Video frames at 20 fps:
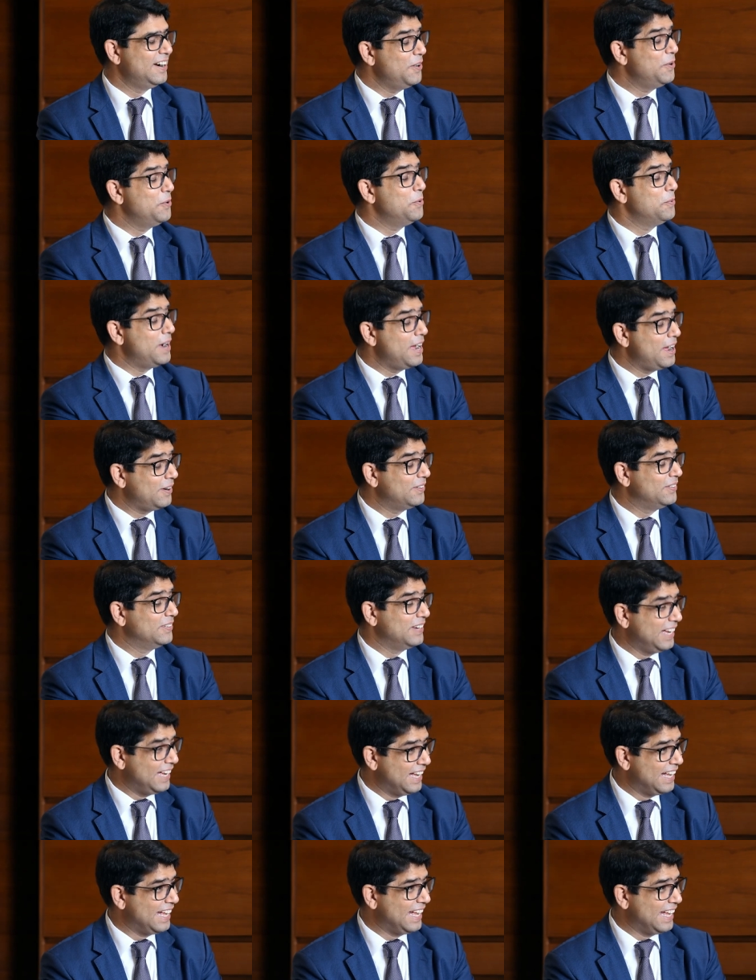Oh, wow.
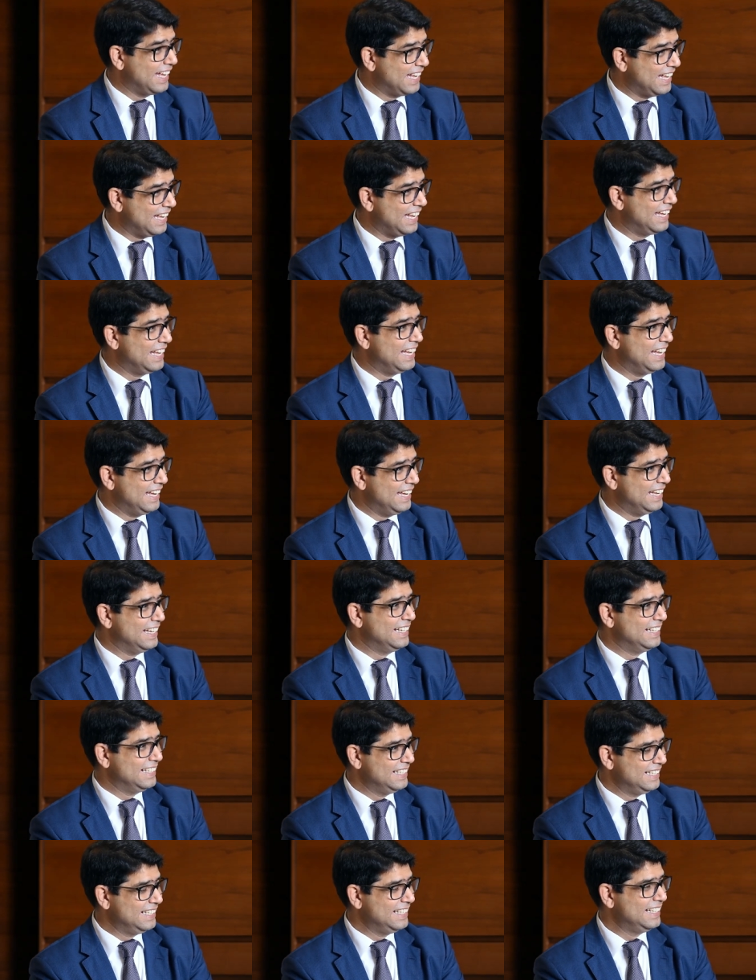
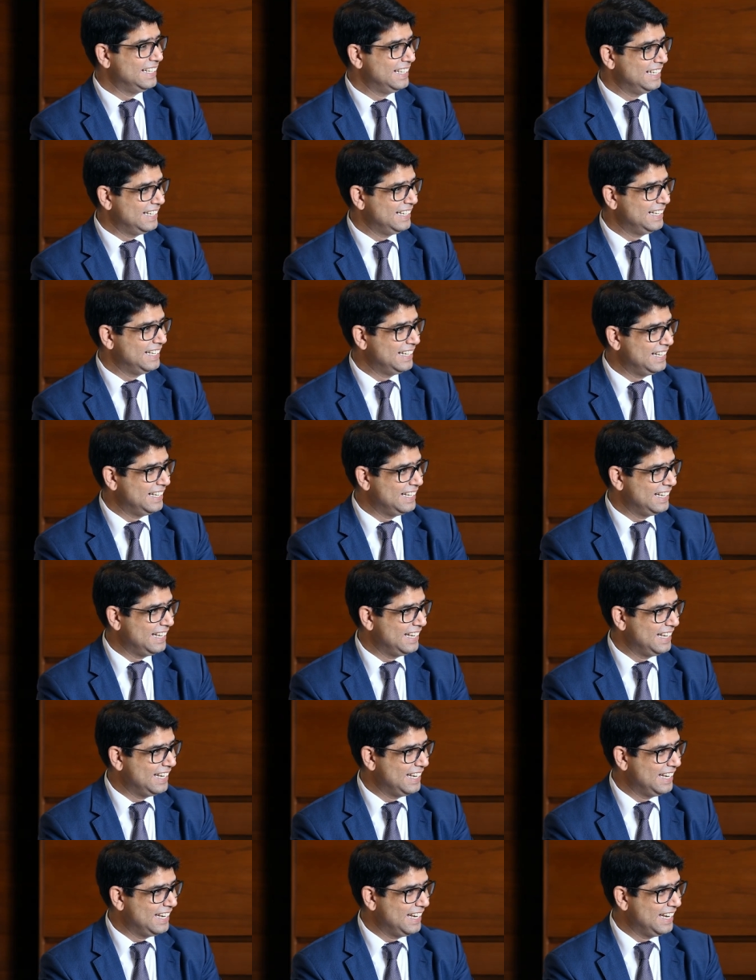uh,
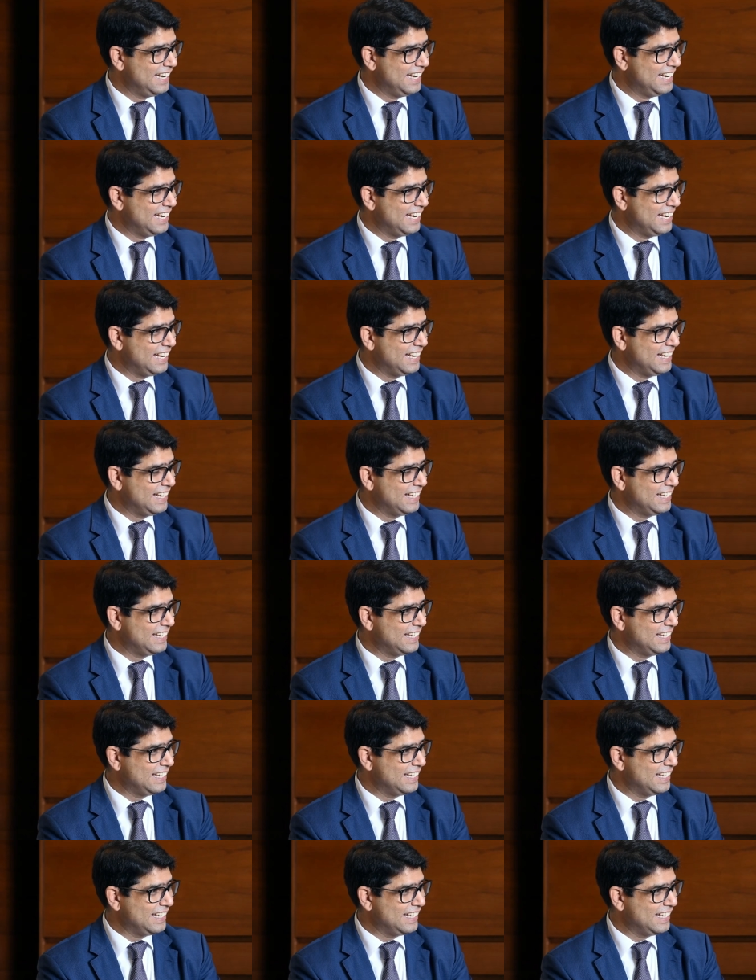and uh,
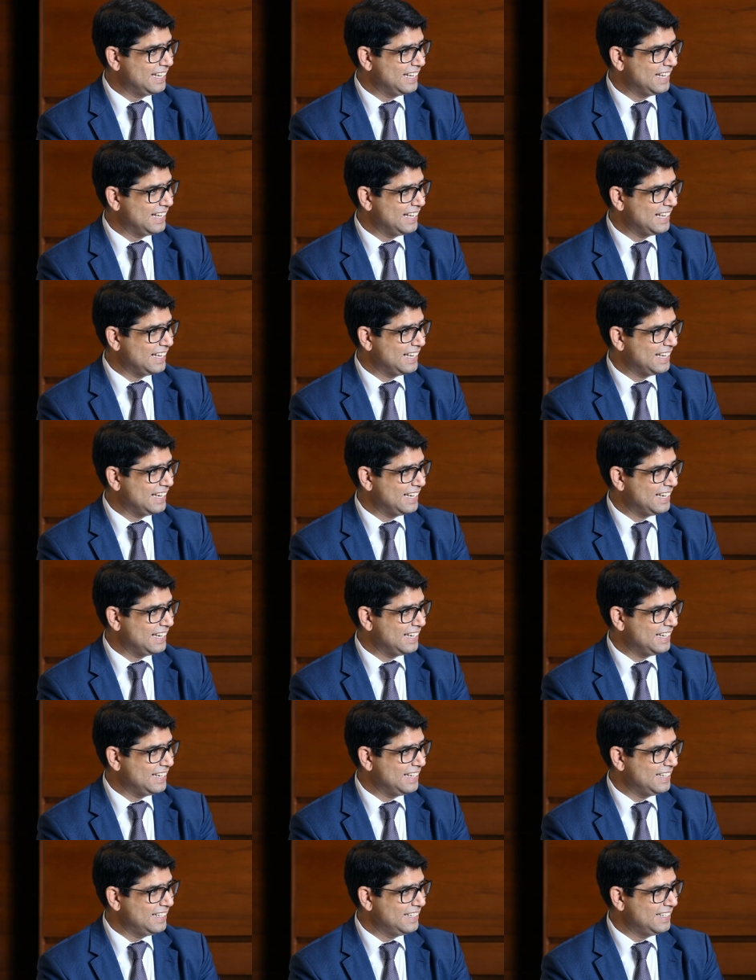that in,
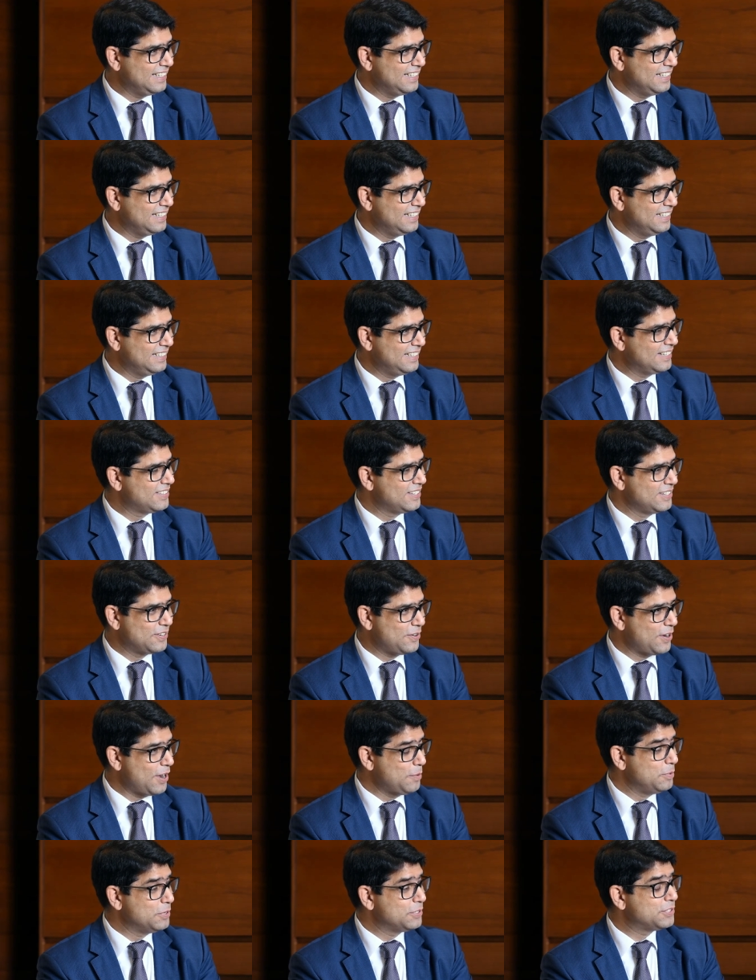in That's
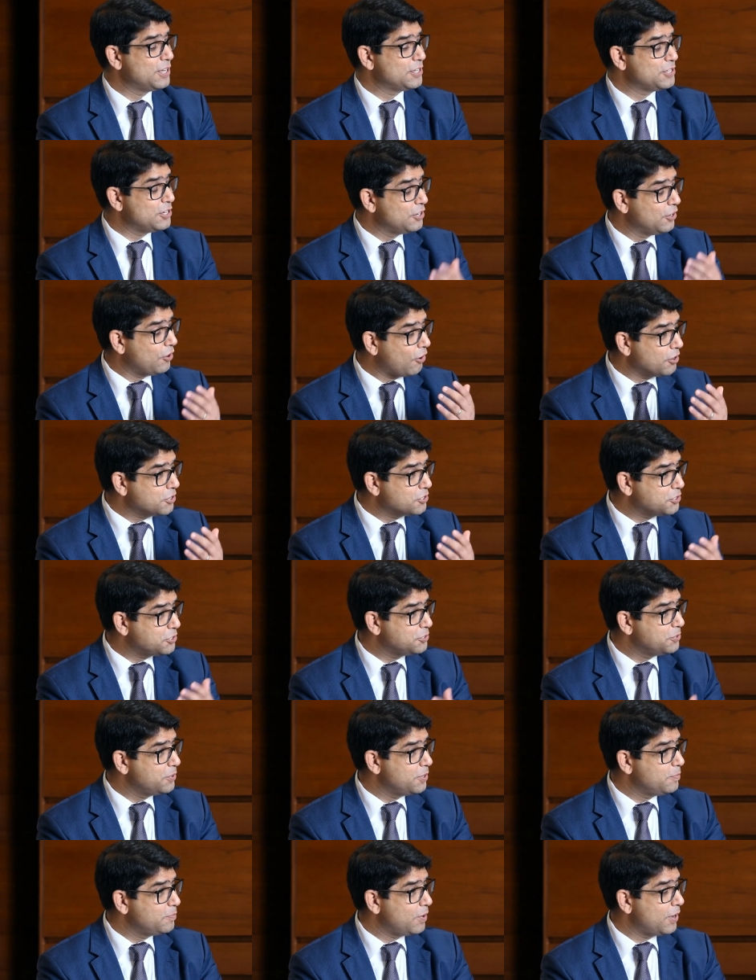incredible. Such yeah, a large
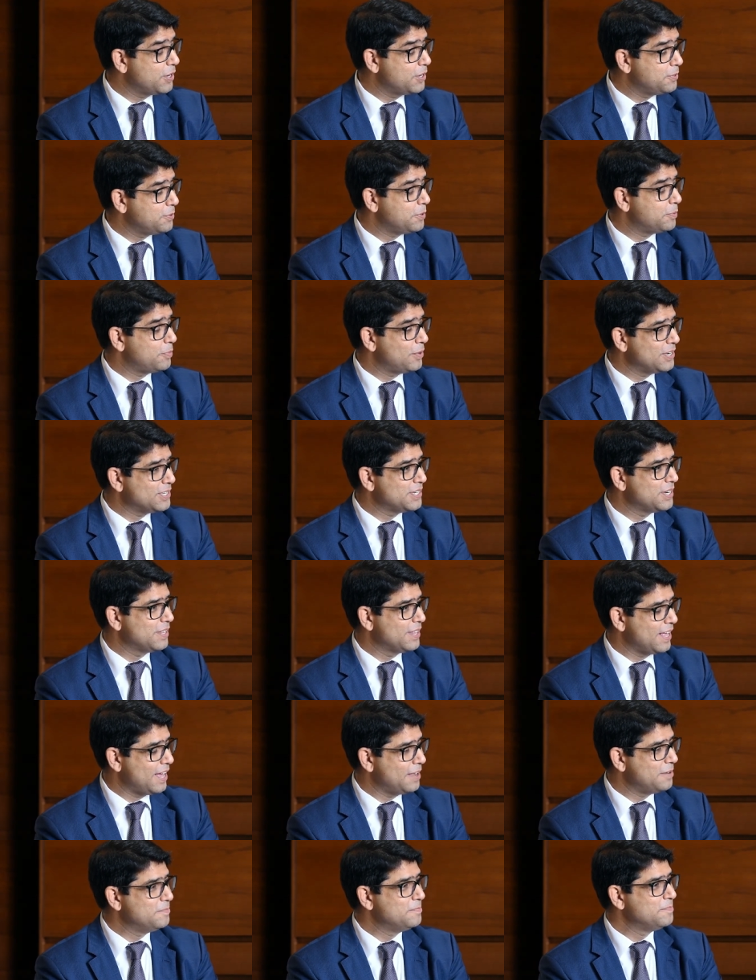student body, and you were yes. president of
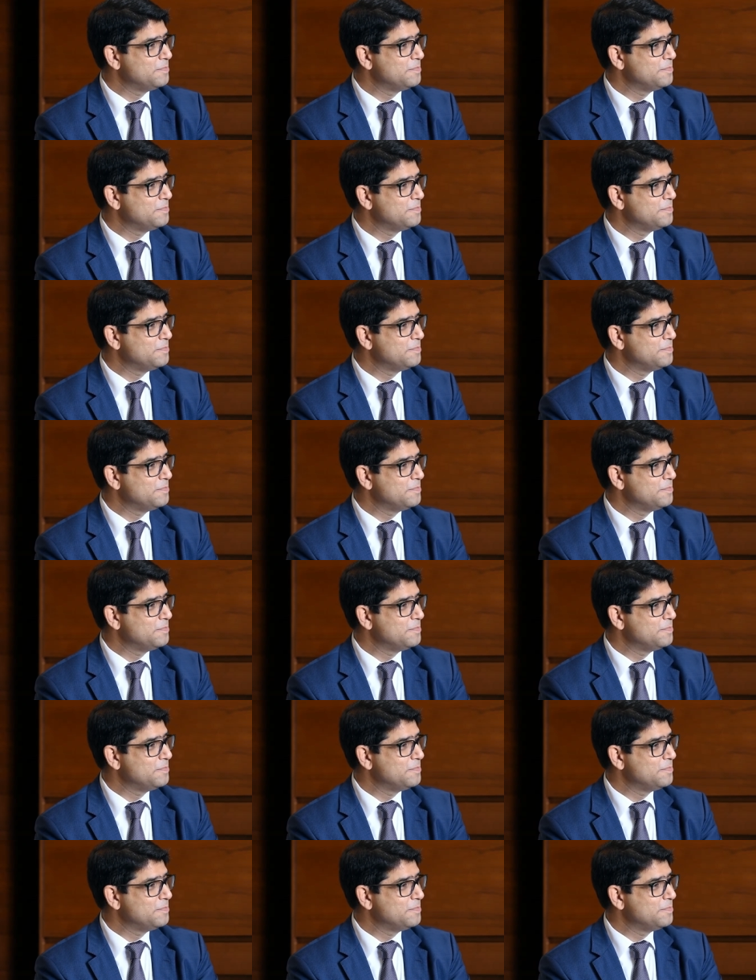that.